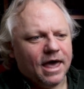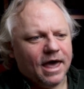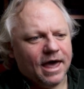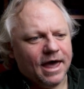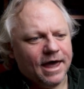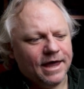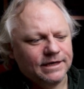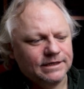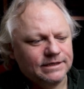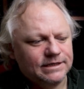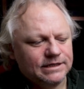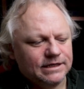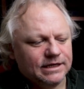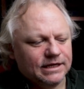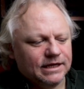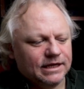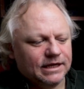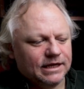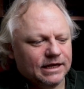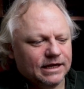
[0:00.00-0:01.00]
And
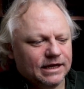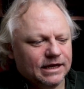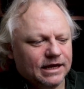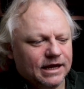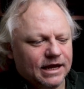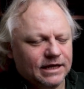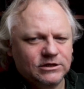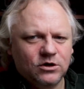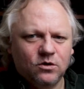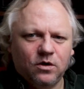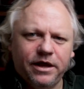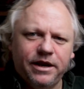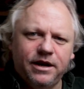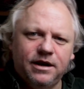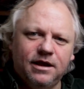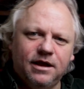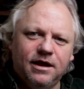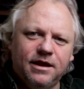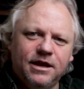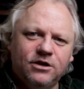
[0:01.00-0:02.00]
it's quite
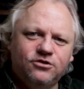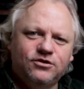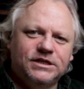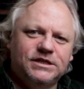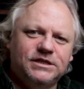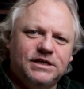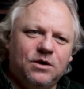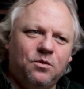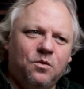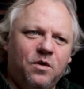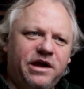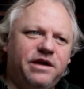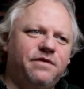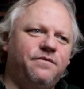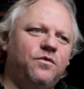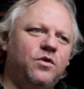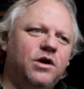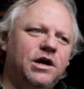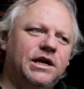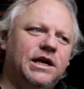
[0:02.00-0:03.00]
an interesting way
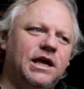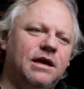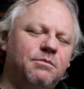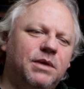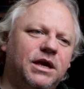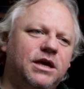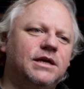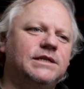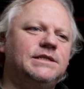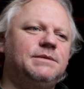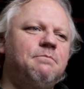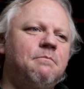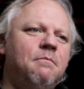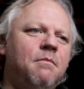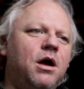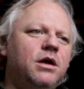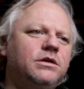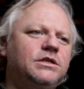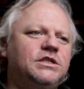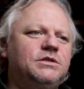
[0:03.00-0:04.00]
of working because
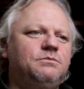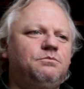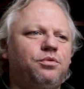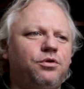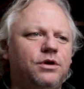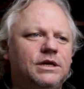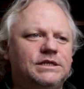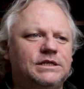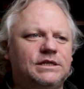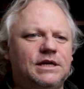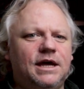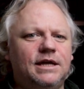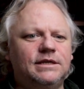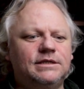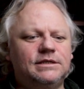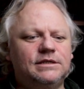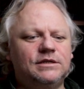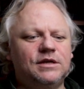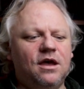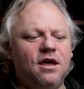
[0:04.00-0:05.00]
most
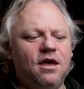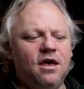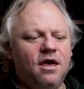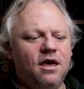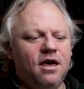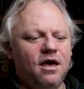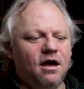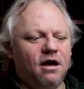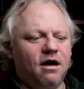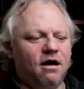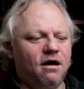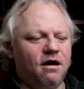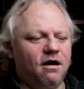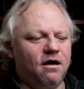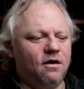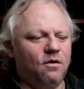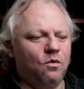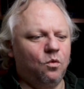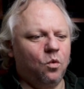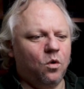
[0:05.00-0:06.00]
presets
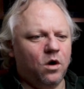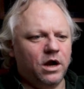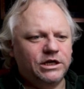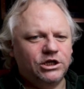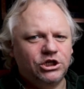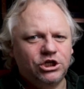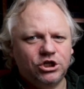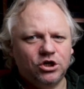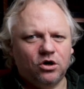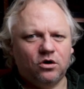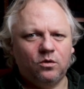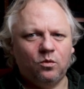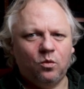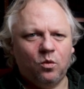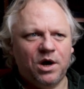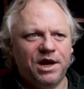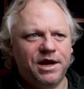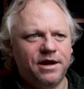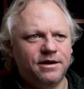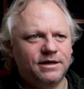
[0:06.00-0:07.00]
are one-shot
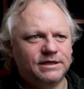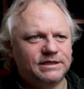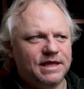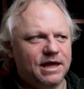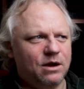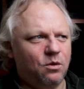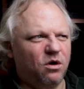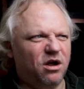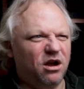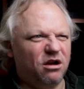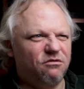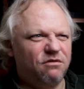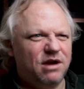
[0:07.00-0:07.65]
wonders. They work